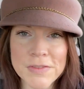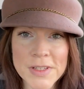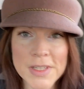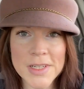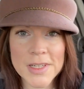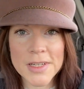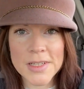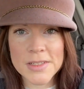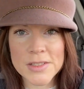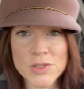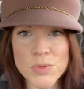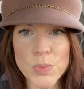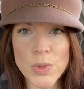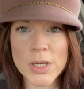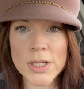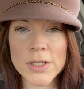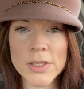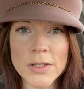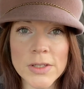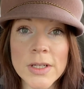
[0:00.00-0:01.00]
in it as
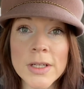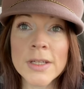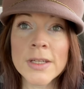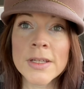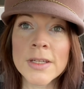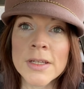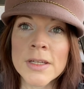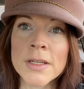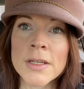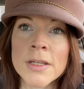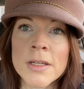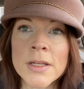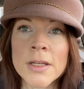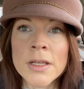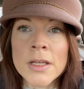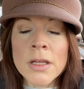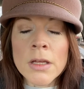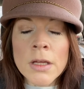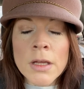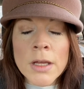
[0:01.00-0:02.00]
well,
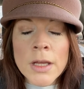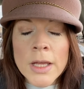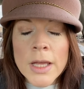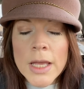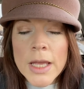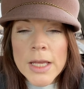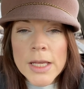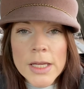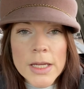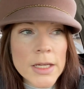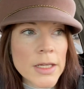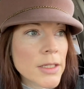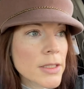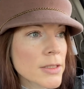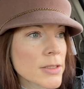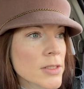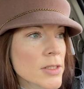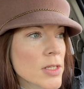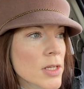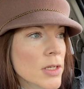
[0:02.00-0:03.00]

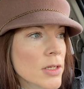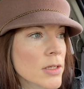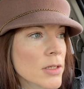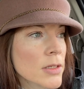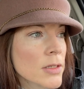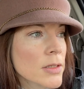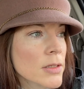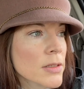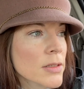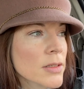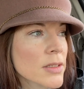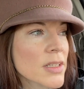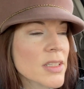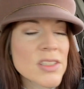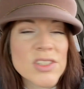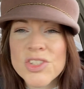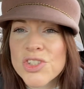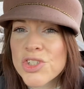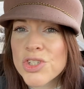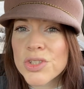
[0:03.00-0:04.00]
and
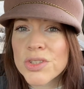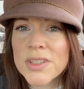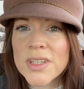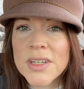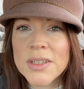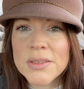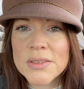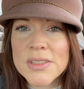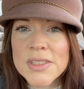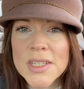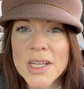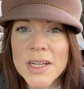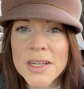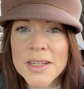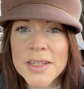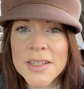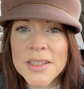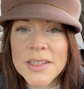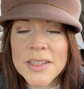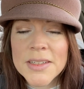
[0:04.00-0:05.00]
it's chilly
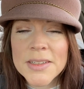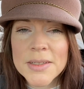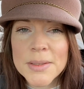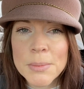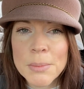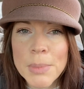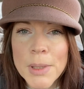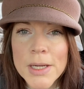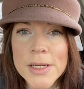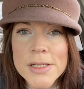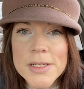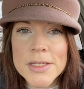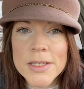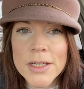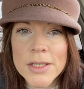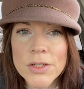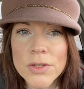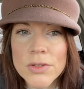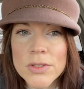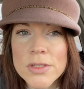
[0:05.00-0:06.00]
outside, but I
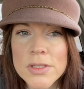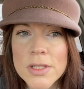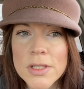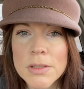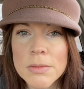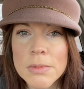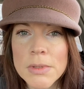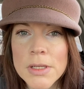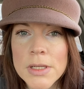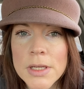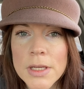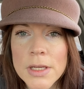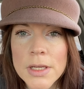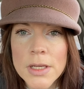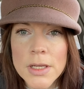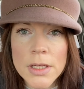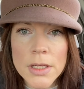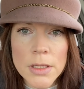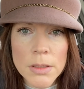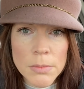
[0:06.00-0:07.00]
know this is going to be
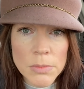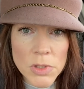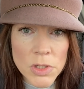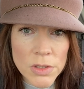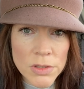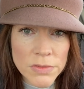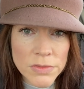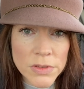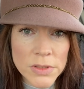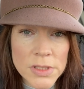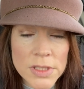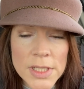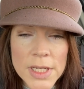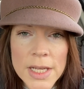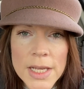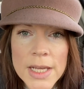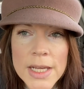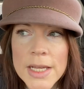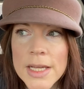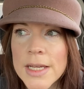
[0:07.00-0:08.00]
a beautiful
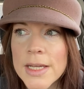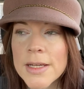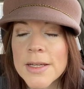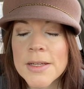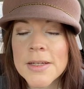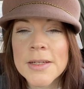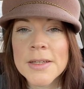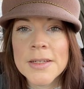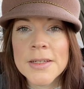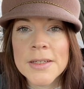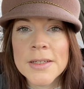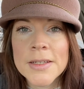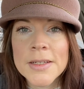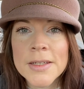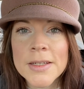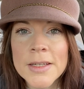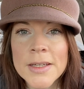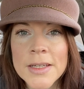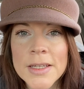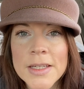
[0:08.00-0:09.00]
day
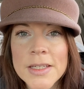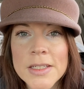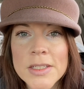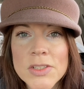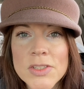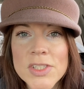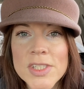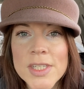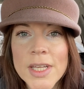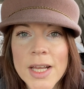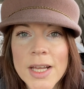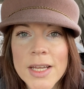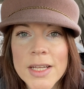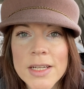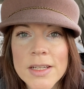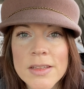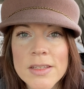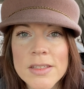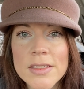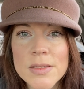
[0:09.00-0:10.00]
inside
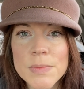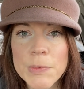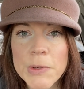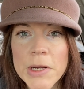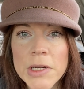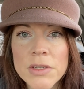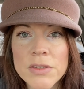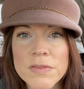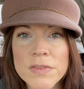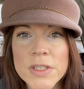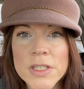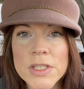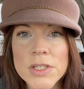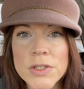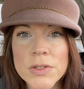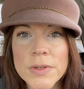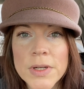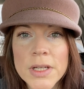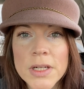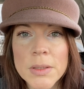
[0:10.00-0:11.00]
this brand new
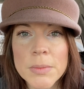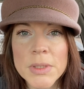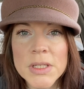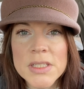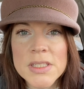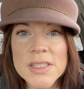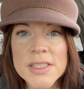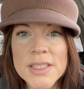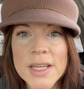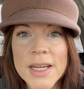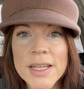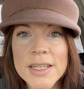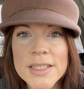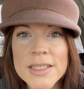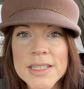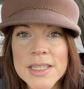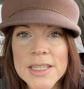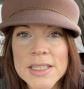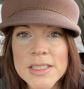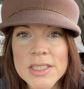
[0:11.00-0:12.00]
venue and I'm excited to
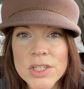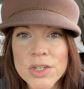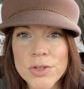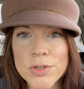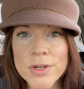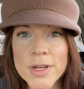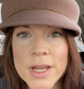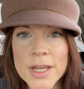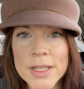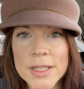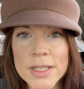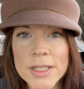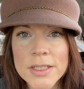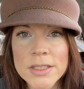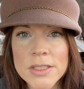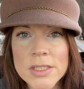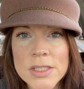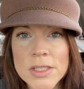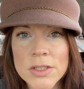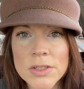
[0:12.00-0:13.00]
get to creating,
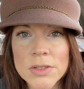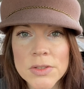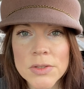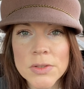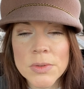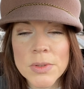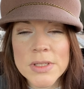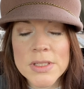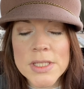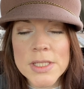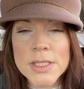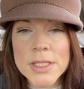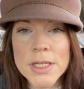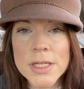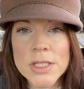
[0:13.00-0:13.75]
so stay